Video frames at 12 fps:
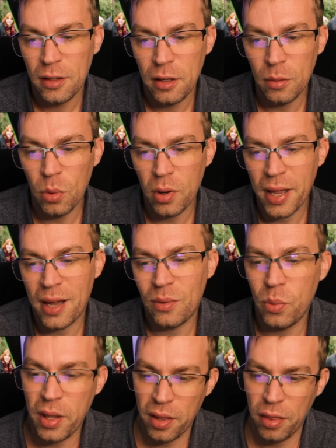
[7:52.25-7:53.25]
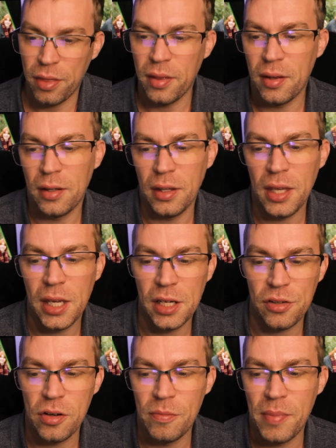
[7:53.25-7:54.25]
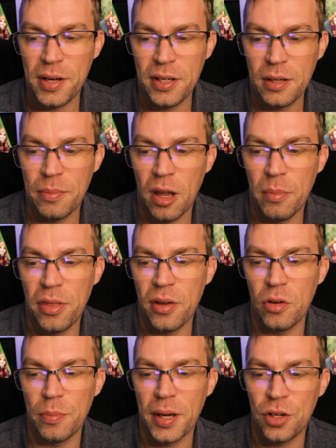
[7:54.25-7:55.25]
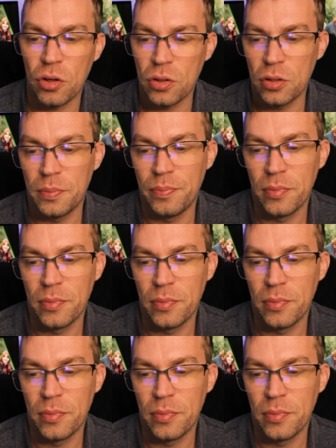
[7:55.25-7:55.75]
You walk out with A History of Magic by Bathilda Bagshot,